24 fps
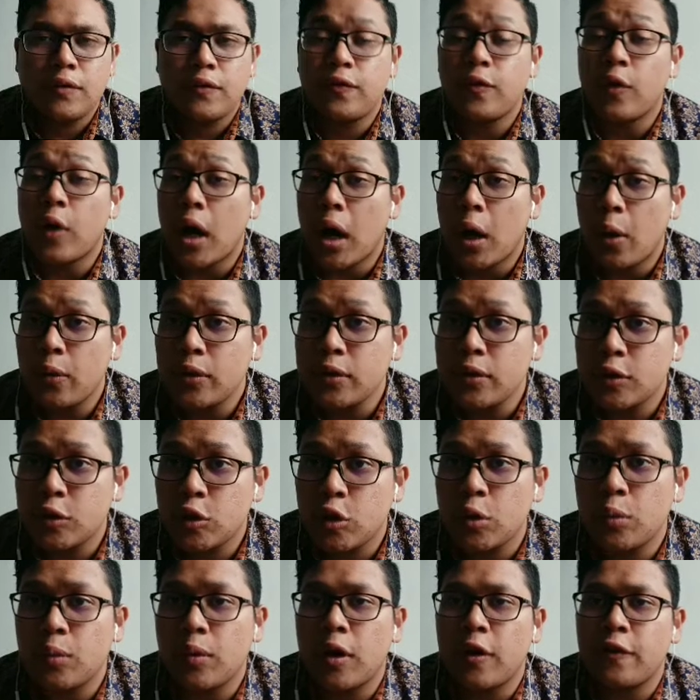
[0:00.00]
For our
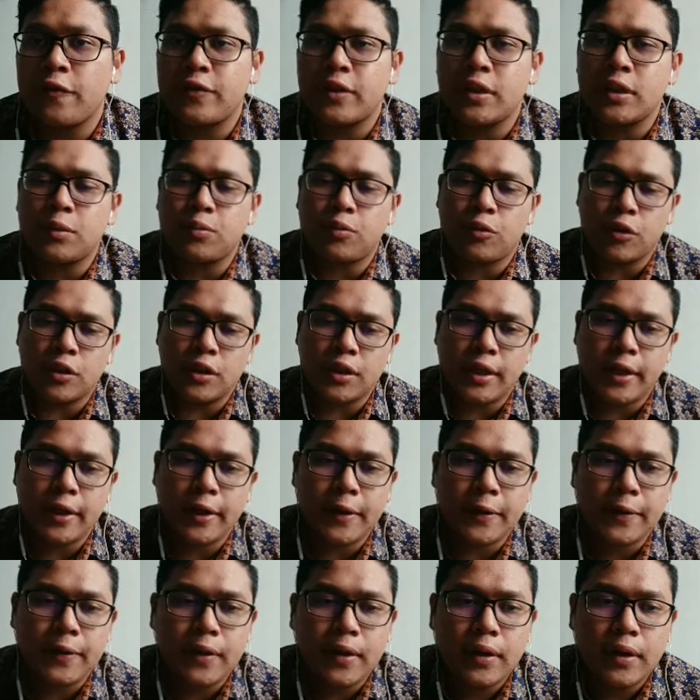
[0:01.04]
scope of this
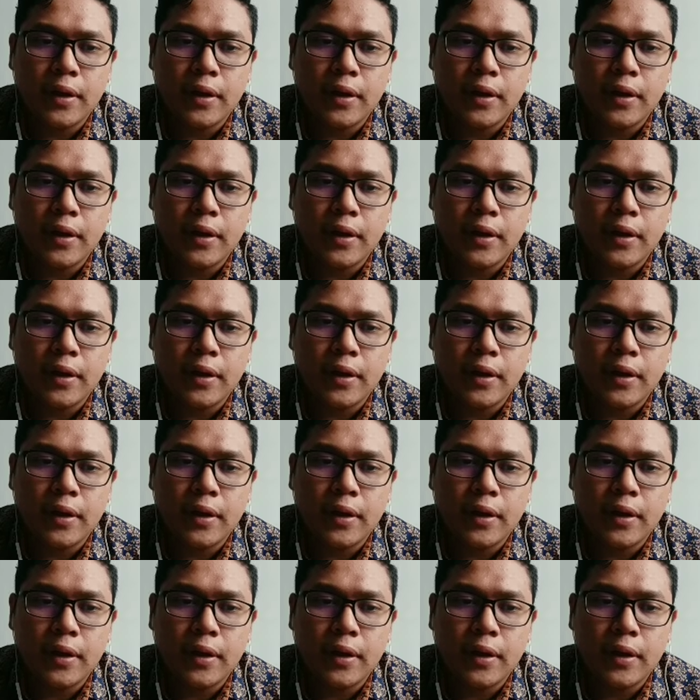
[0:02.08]
project,